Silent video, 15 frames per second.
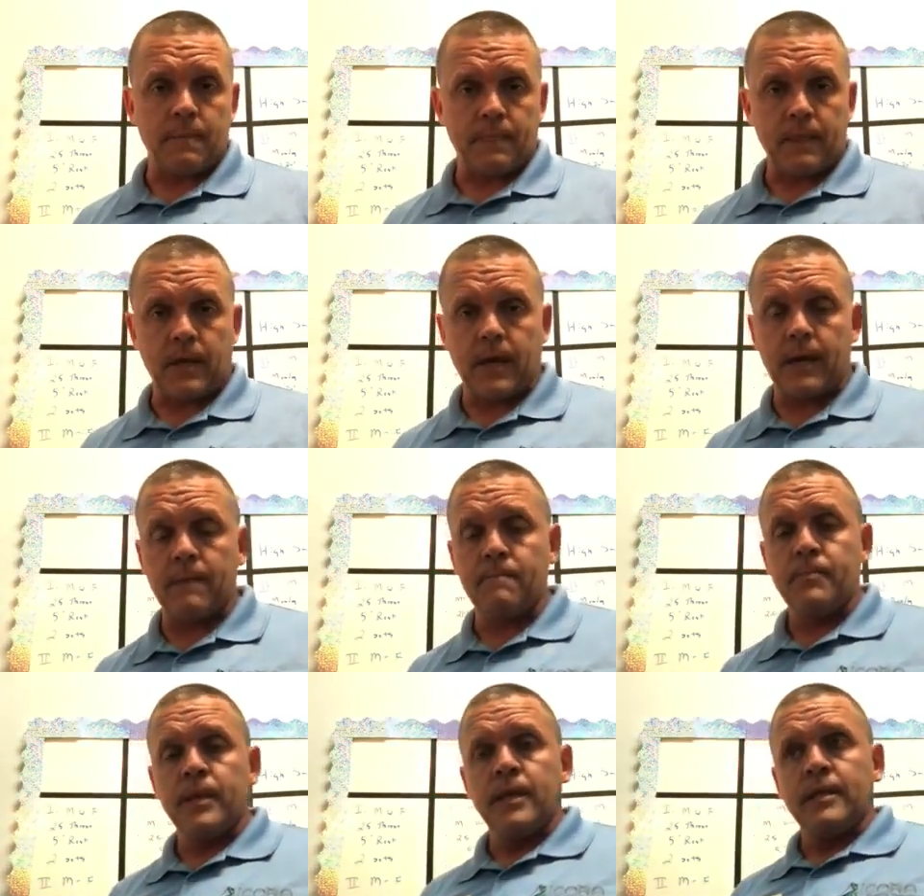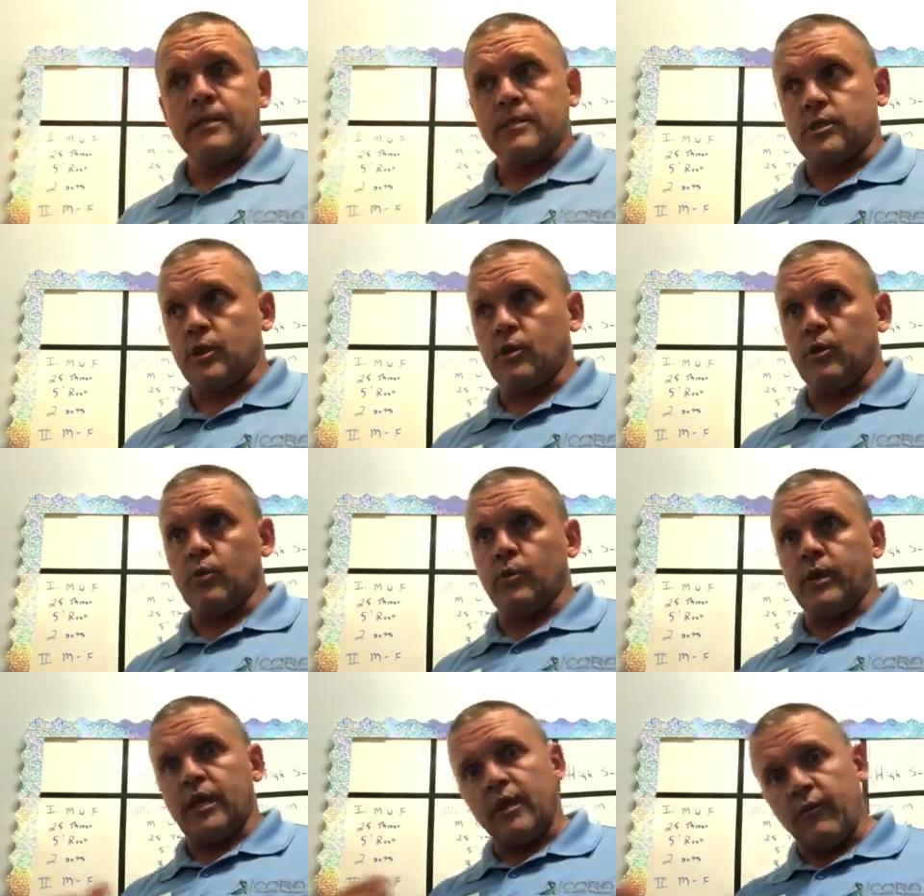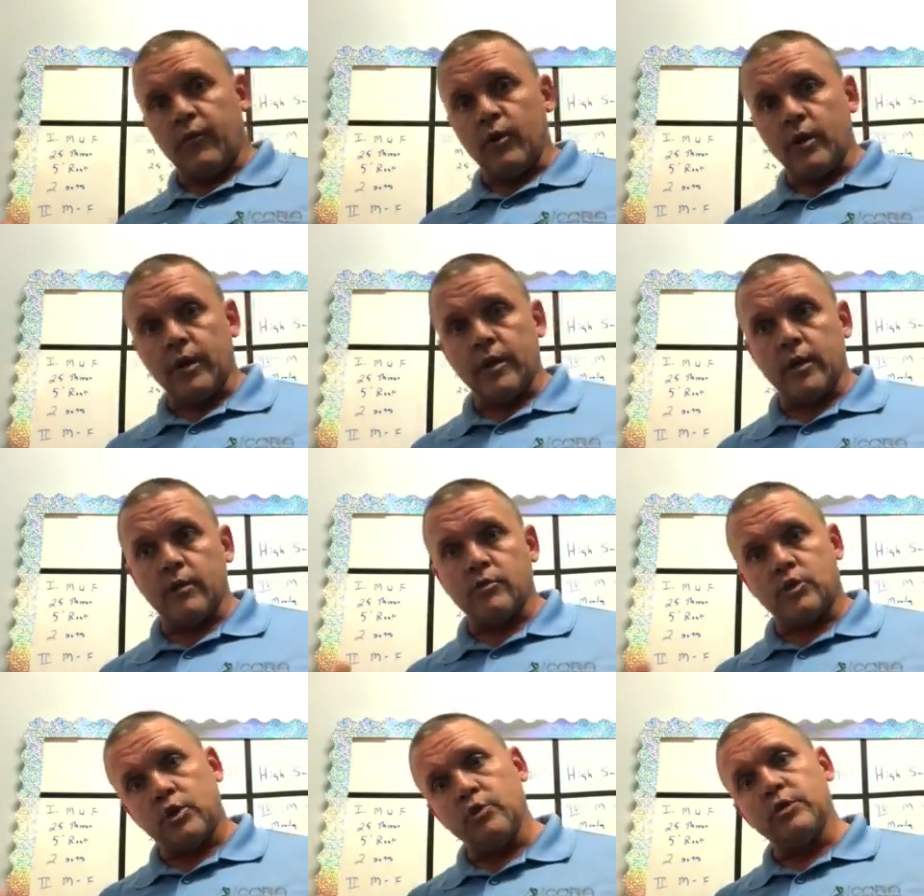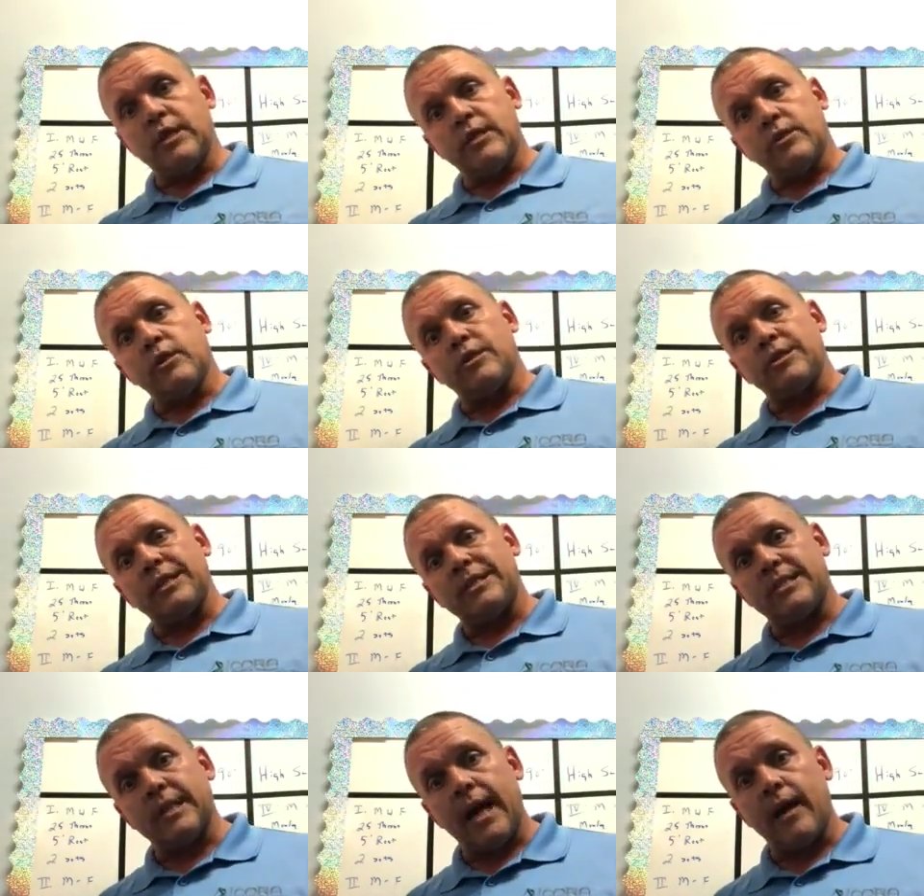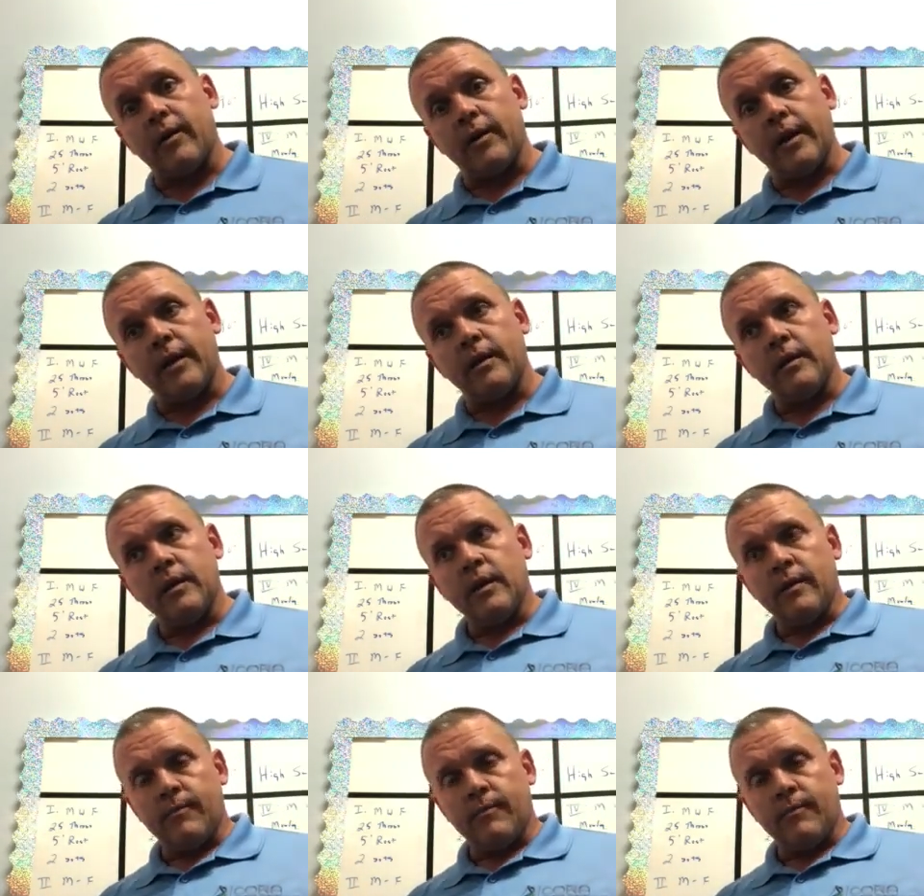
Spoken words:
Okay, so if you're going to go Tuesday, Thursday, Saturday,